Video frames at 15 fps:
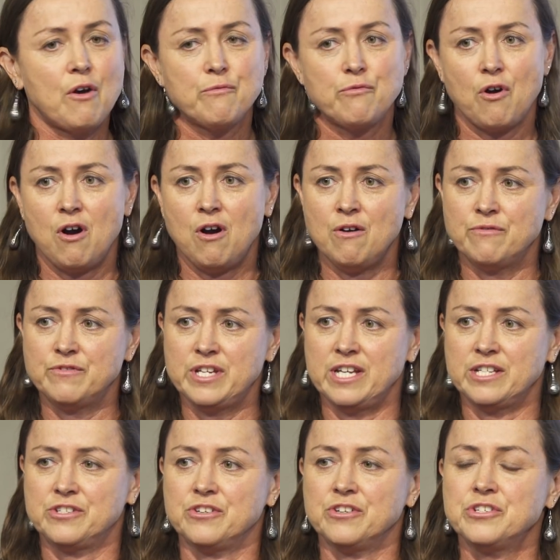of
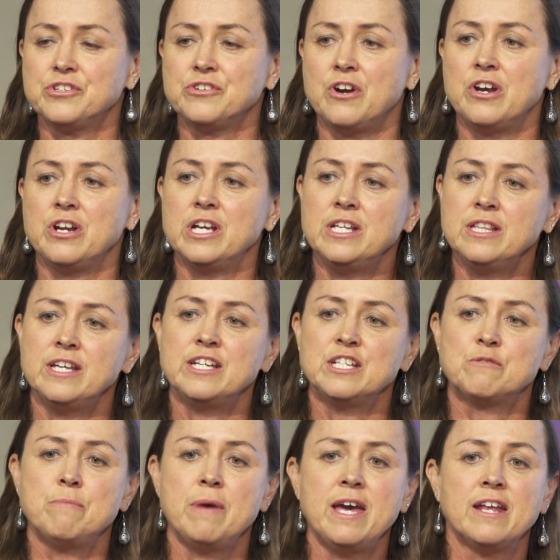testosterone in these
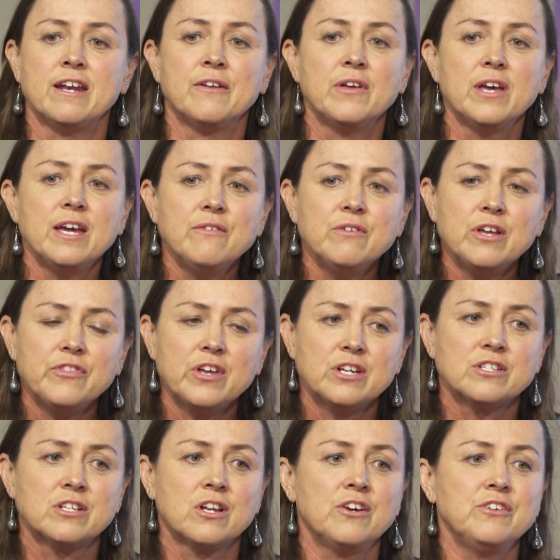men, even at
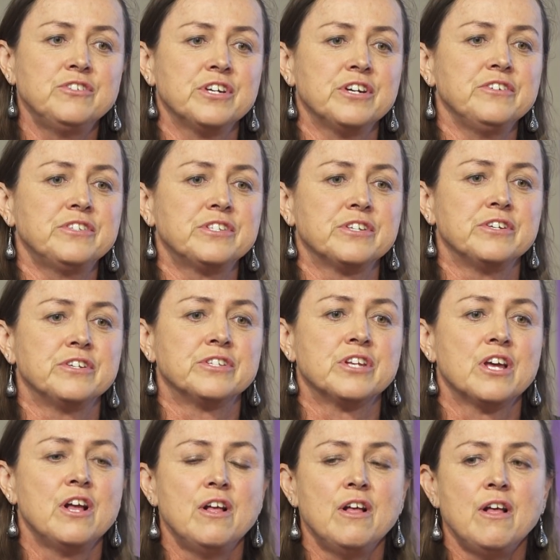those low doses,
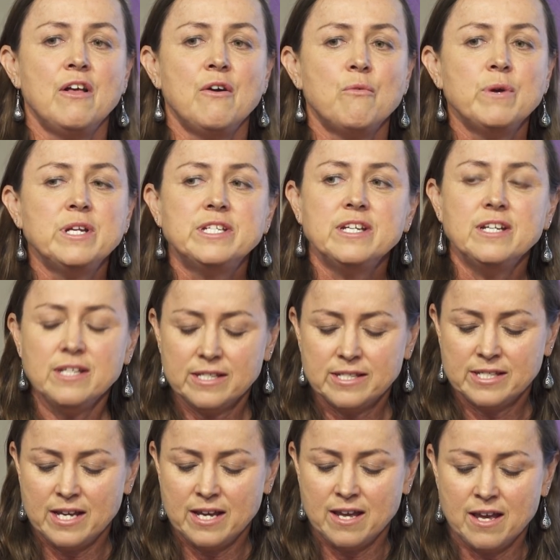we didn't
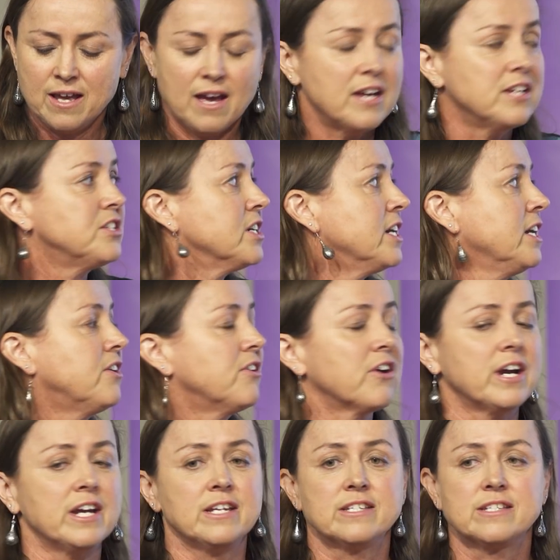see a
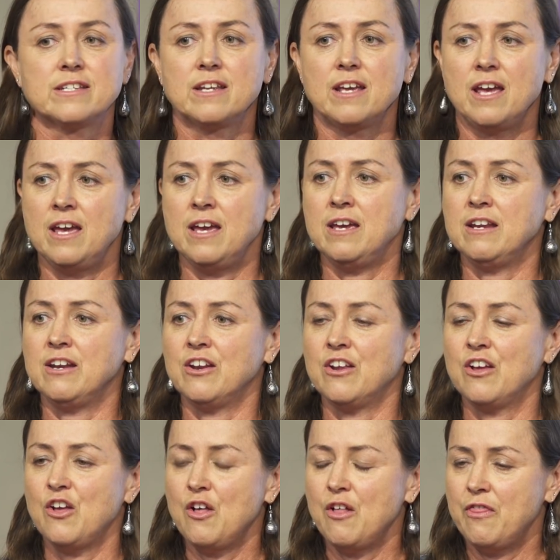decrease in
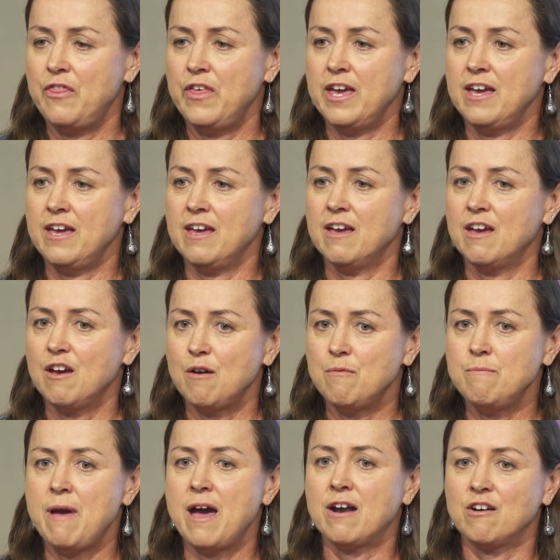the
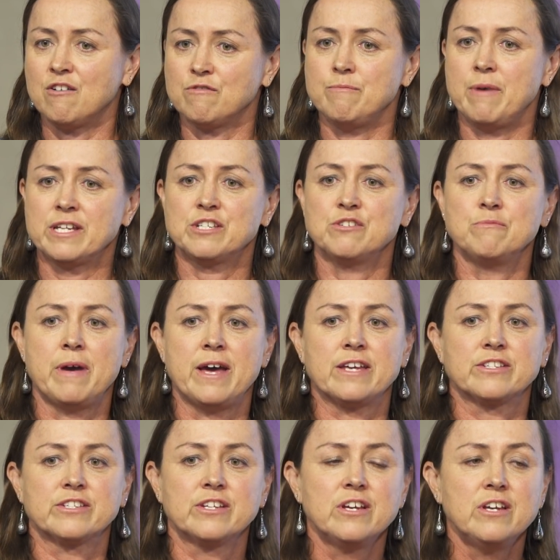amount of muscle
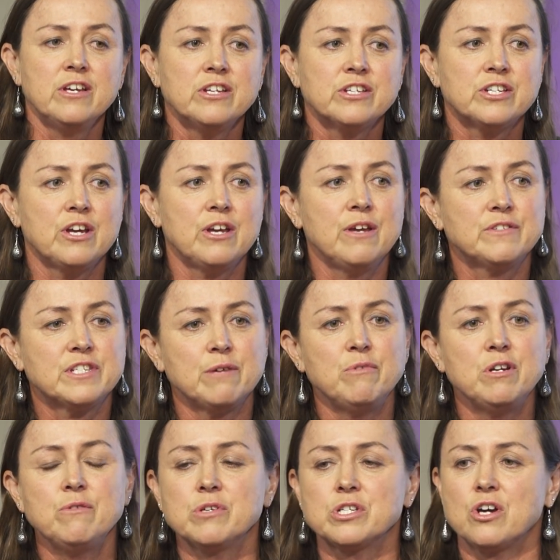mass. So if
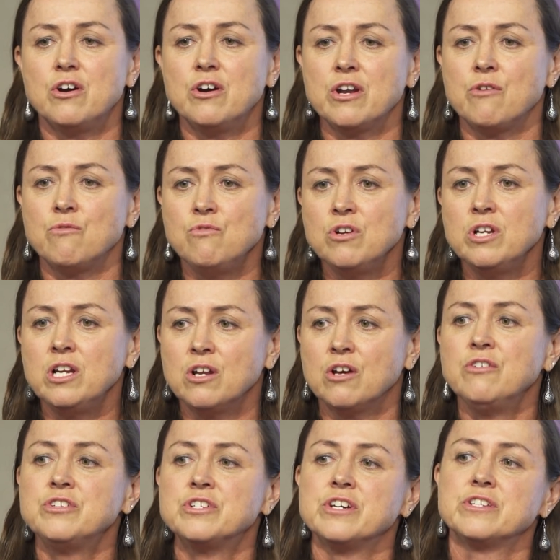somebody was on a really
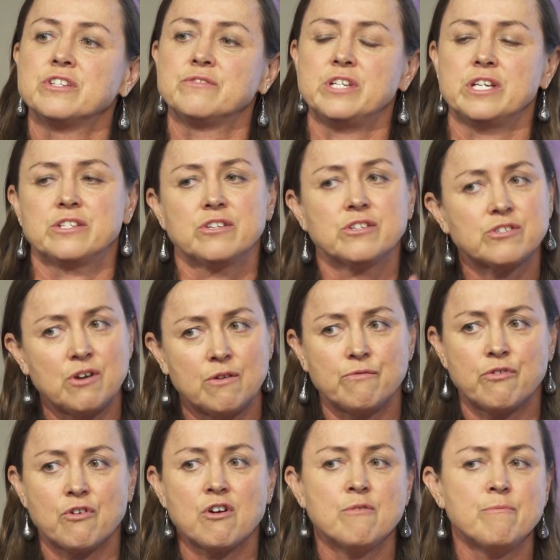low dose of testosterone
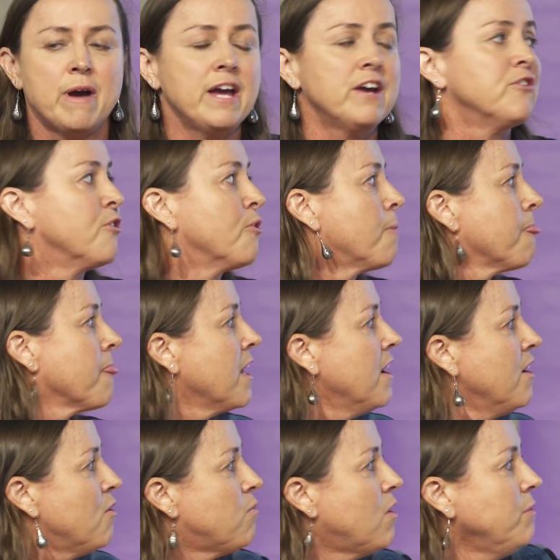for a male,
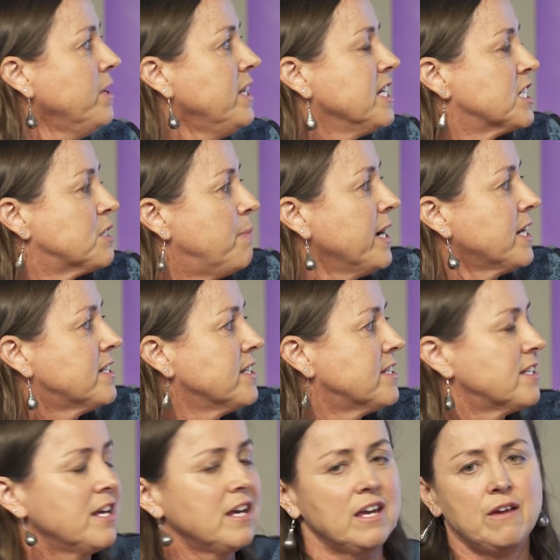what we'd expect to
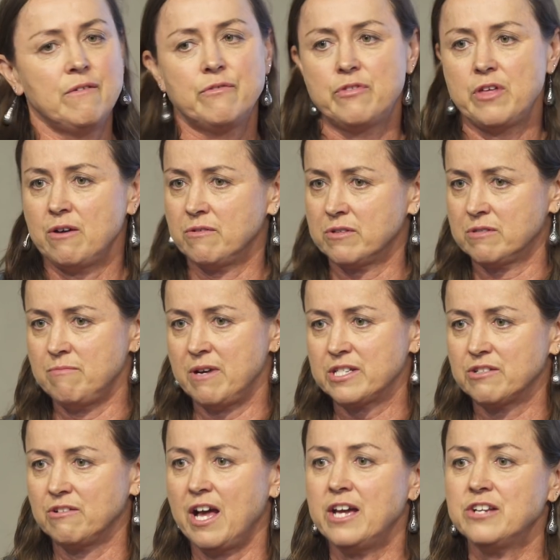see if there was
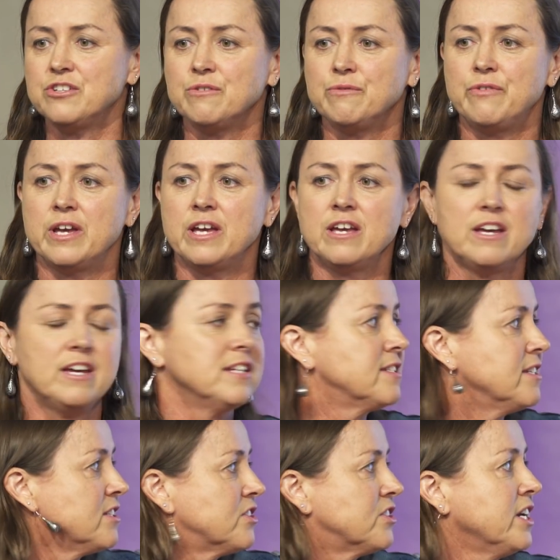muscle atrophy is
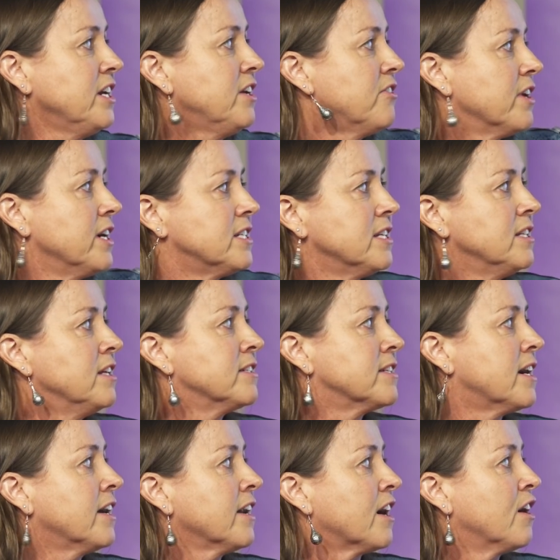this decrease in the
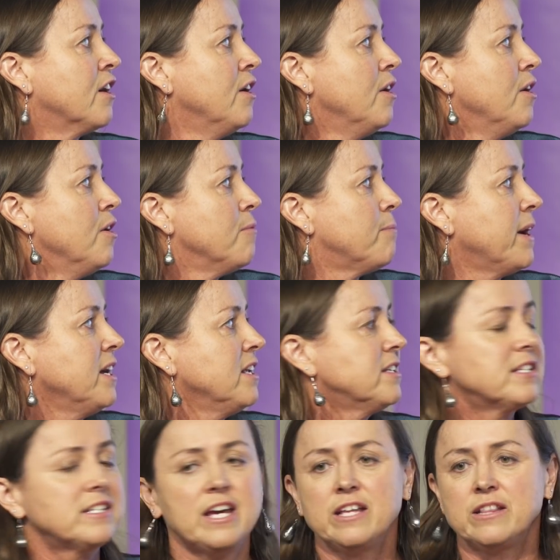data. But
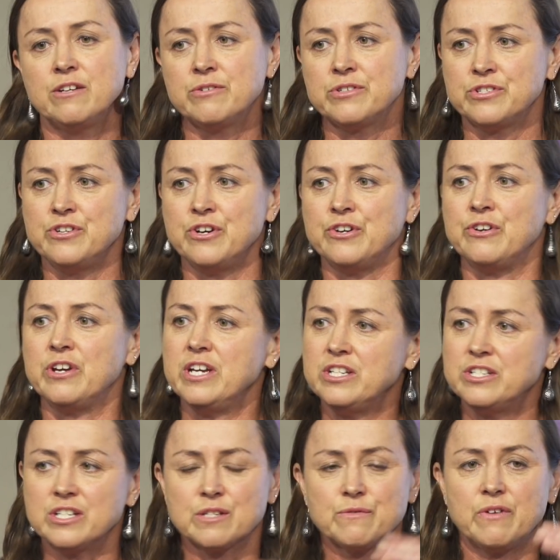instead, there was no. It
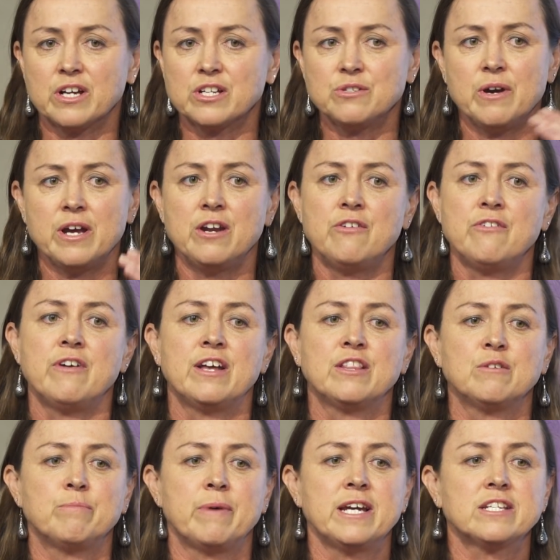just fluctuated around
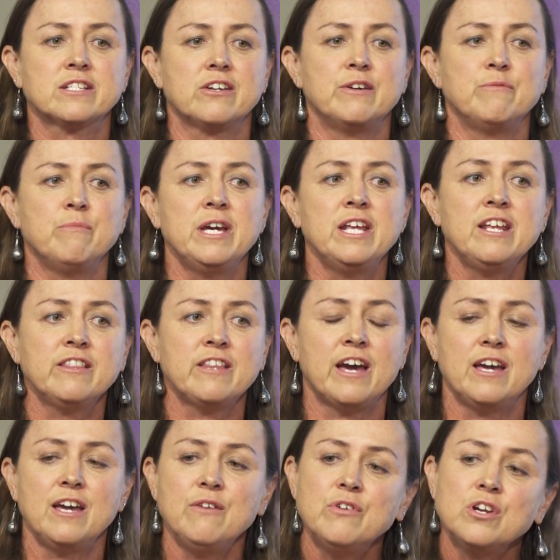the baseline, meaning
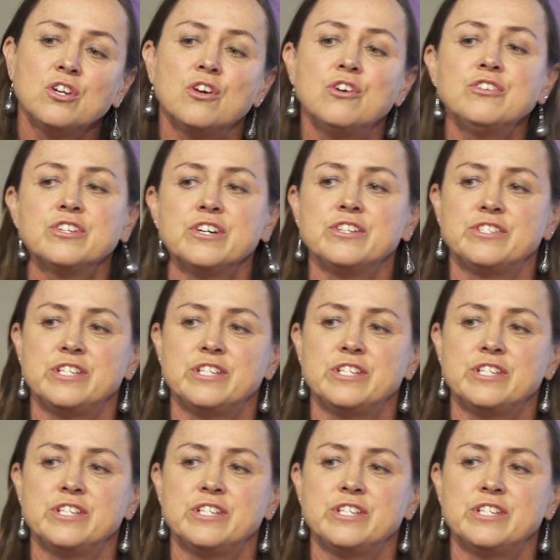that even low-dose